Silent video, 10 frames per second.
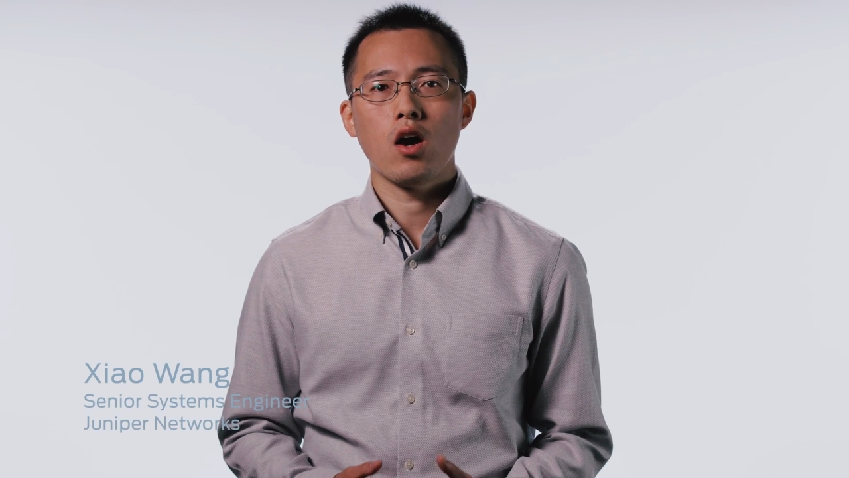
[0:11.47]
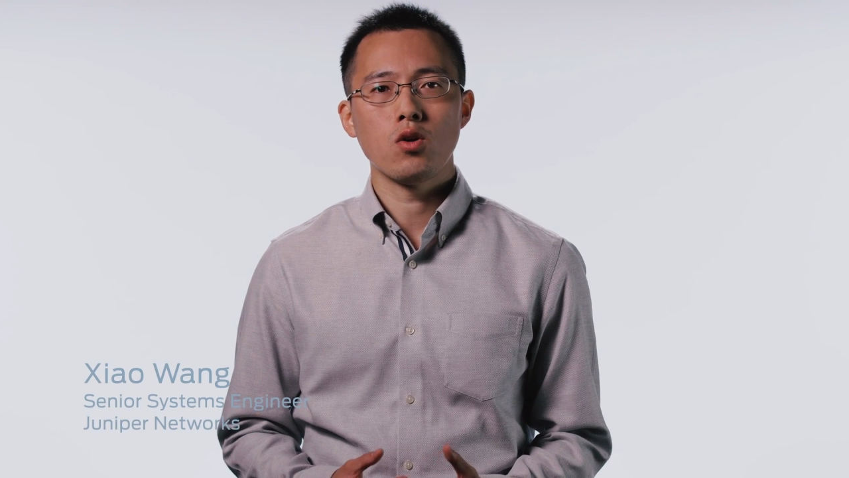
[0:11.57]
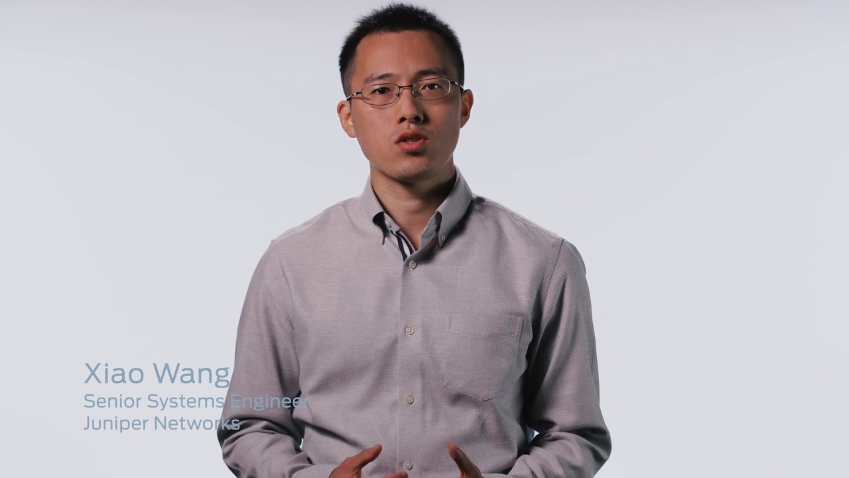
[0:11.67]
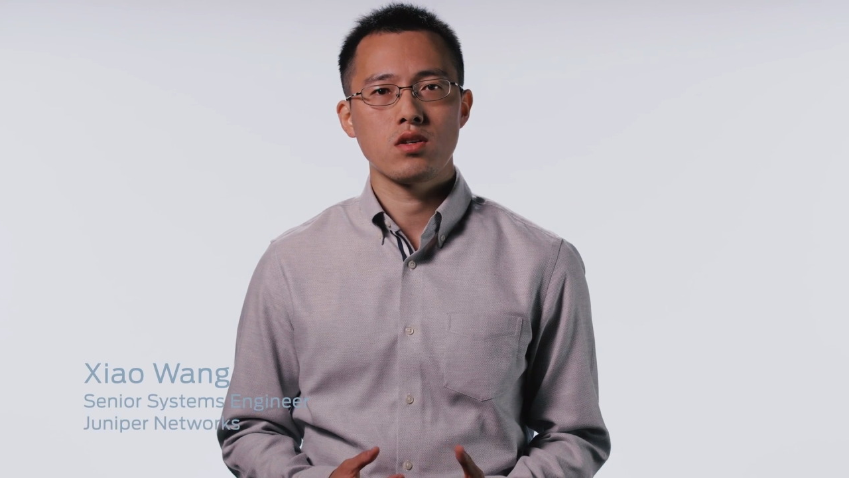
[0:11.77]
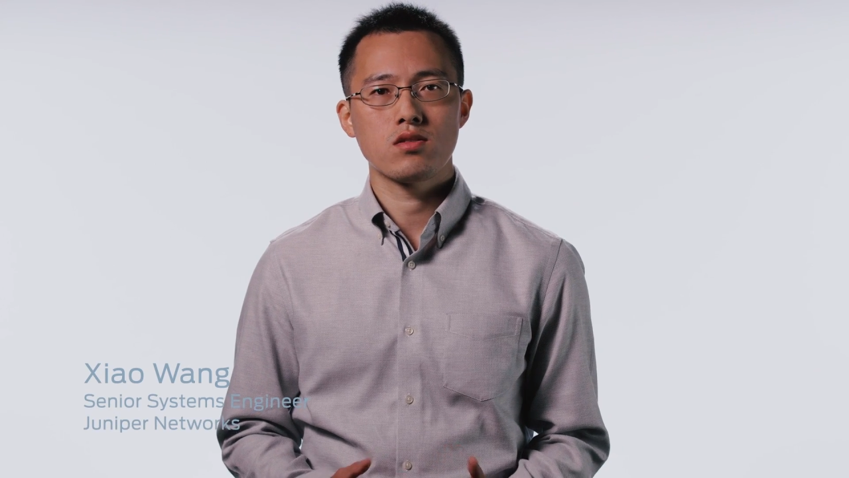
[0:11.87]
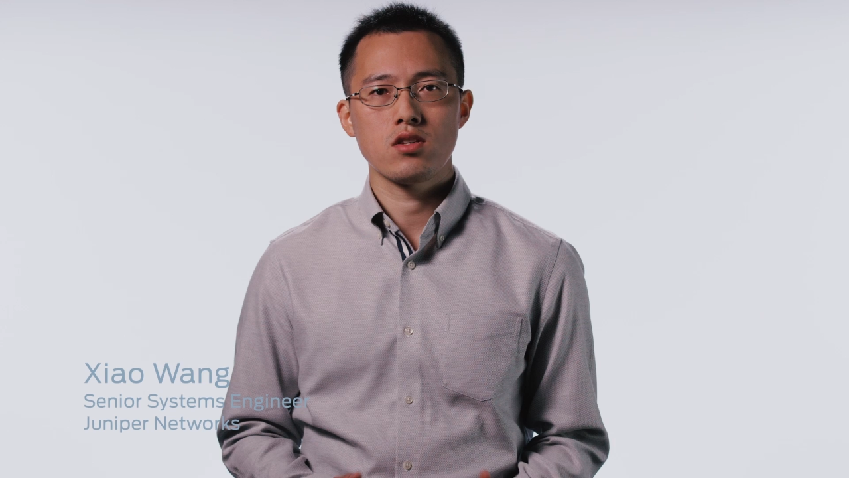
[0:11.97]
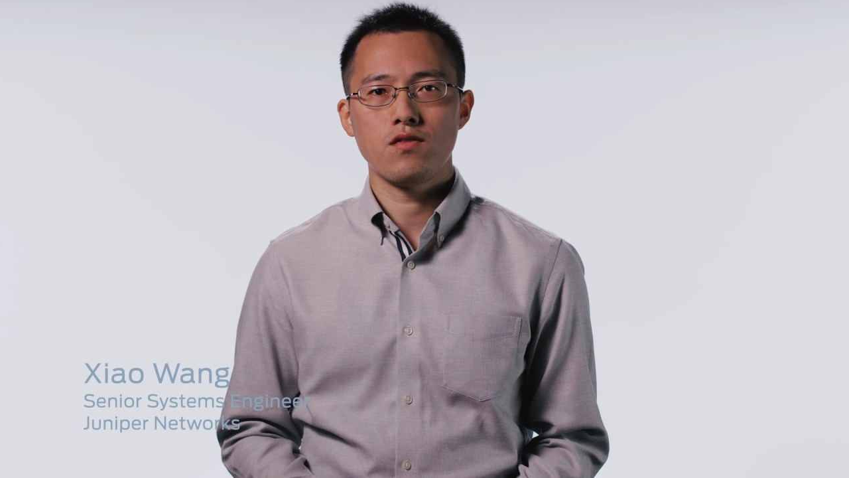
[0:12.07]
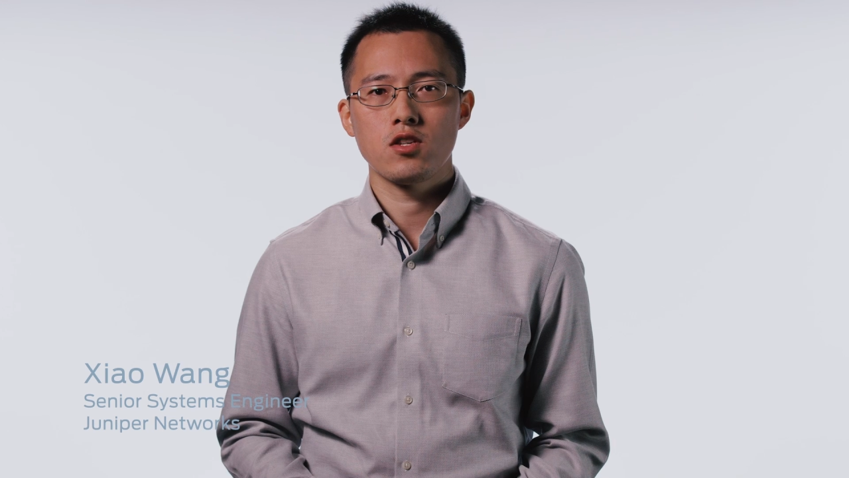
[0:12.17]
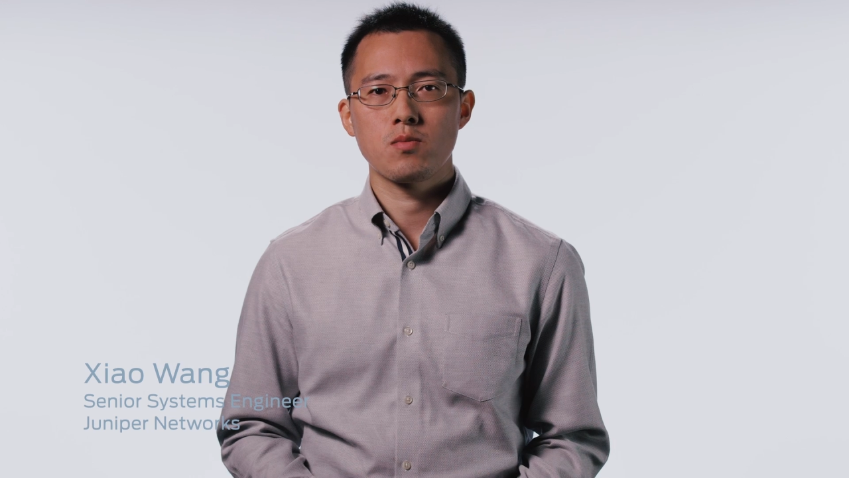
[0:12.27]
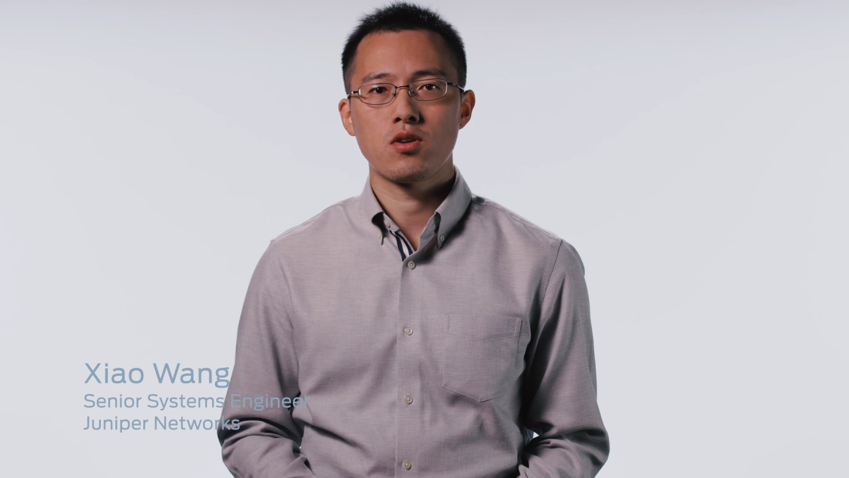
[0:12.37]
hosting
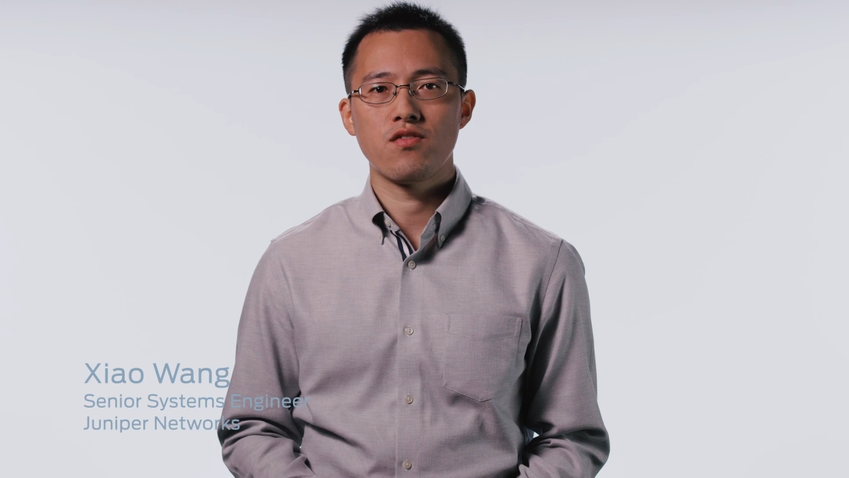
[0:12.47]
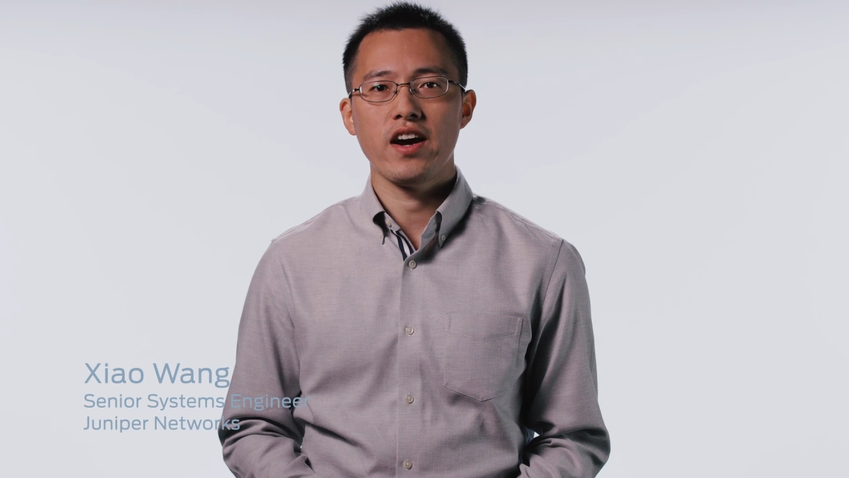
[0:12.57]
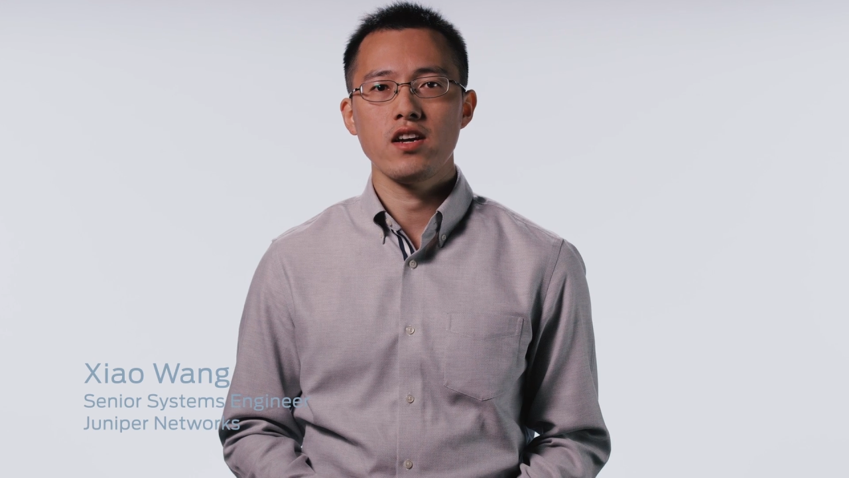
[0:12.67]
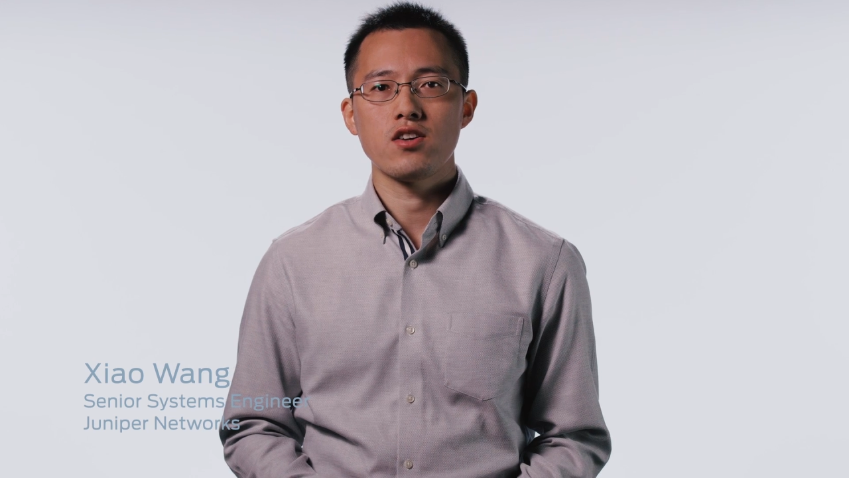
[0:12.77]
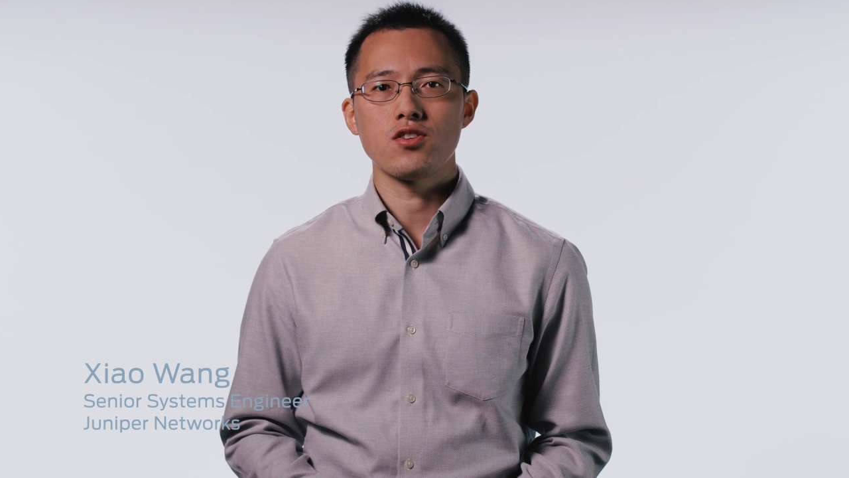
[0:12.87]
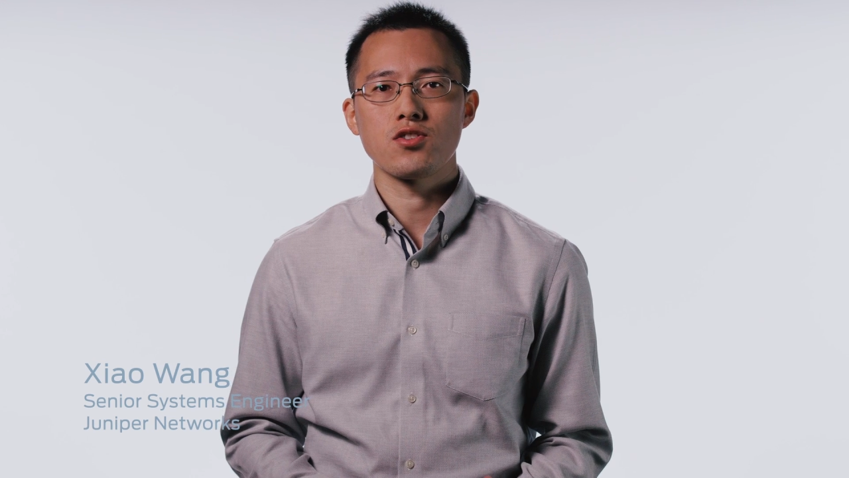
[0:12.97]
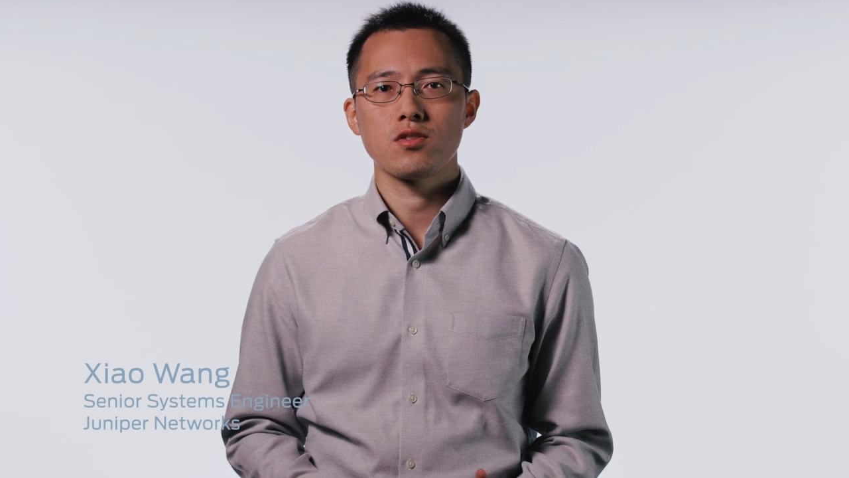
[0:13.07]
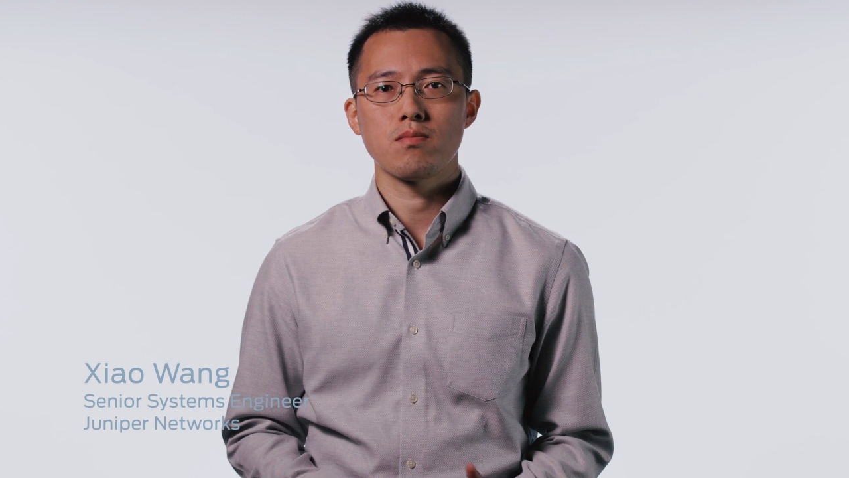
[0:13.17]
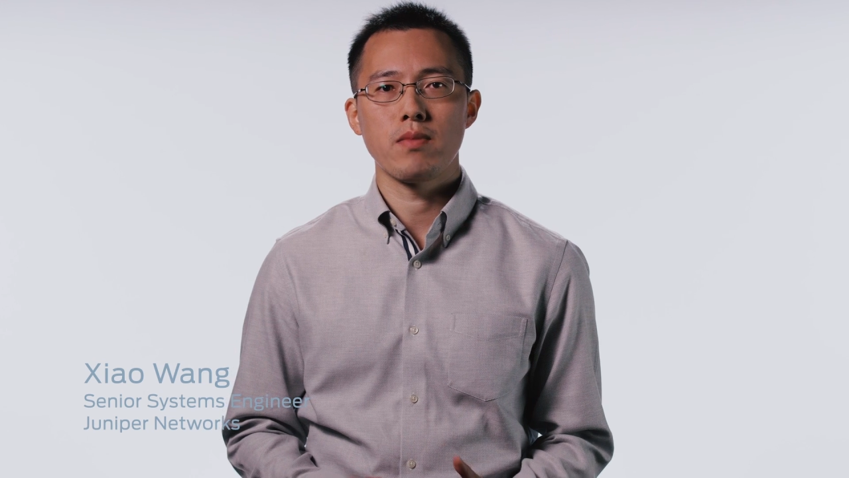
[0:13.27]
service providers